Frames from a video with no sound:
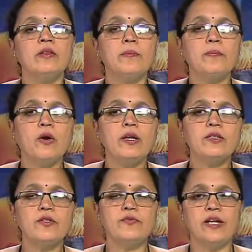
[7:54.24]
The
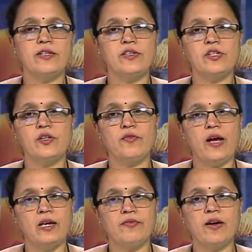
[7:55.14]
products of digestion of
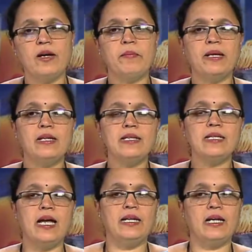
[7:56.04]
alpha amylase
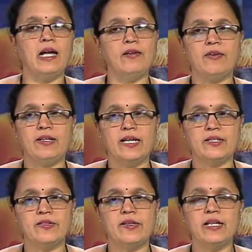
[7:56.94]
and alpha
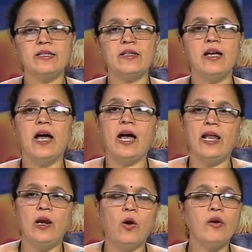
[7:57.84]
dextrinase
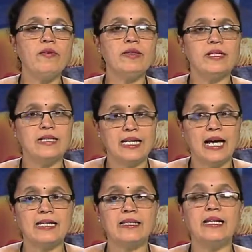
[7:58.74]
along with
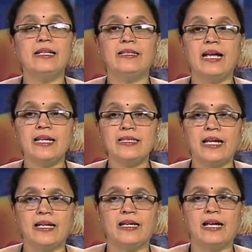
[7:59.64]
dietary
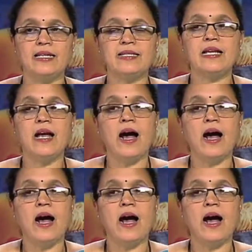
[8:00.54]
disaccharides